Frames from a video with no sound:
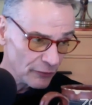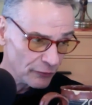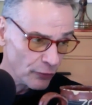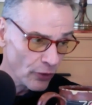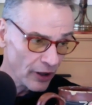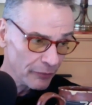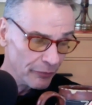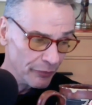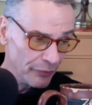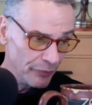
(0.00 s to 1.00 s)

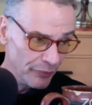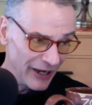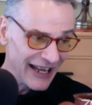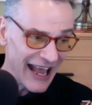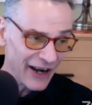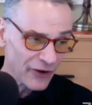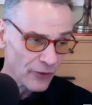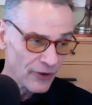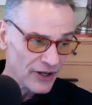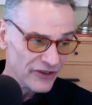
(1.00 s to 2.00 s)
4 big
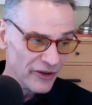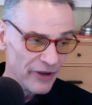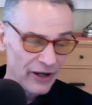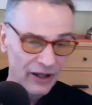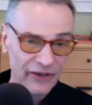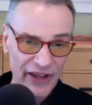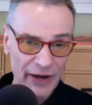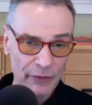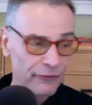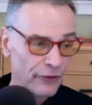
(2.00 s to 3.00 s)
categories in the middle, they
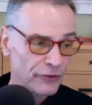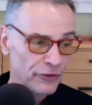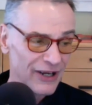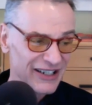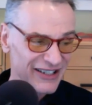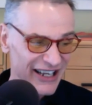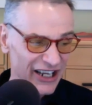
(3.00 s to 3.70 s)
refer to as the